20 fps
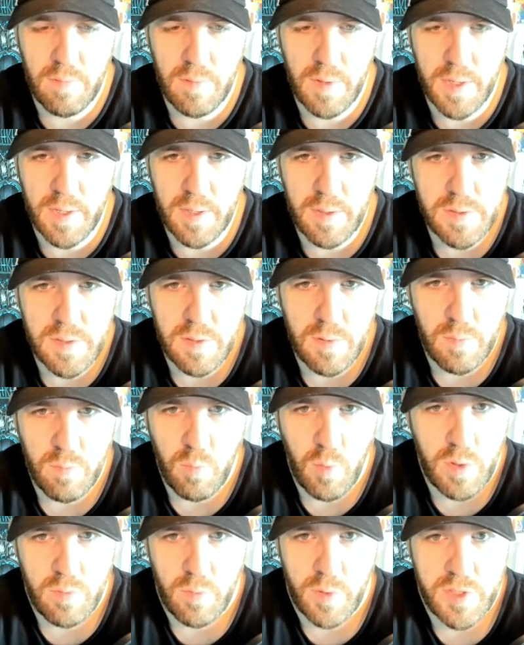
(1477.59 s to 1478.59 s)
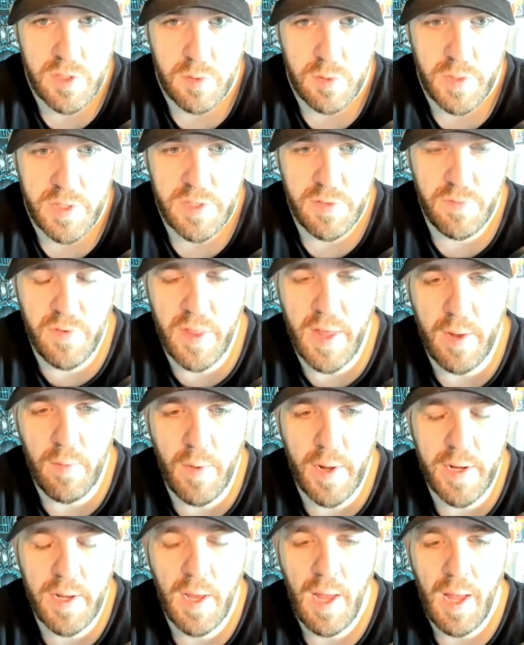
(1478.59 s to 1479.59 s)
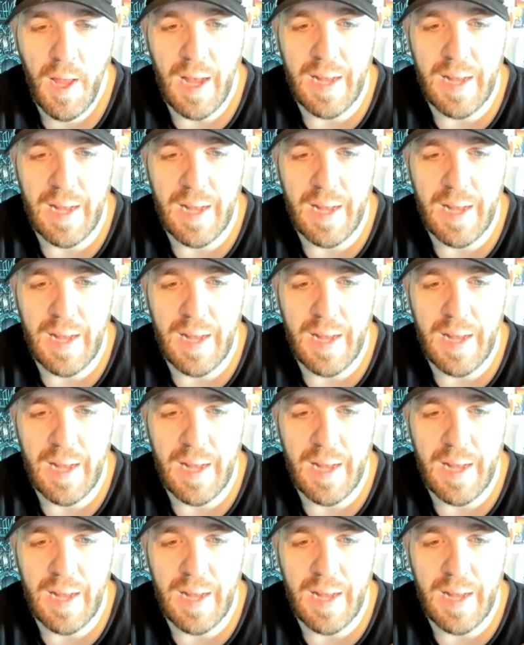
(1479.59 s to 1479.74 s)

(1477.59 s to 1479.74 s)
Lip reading: Like, what's the reason for that, right?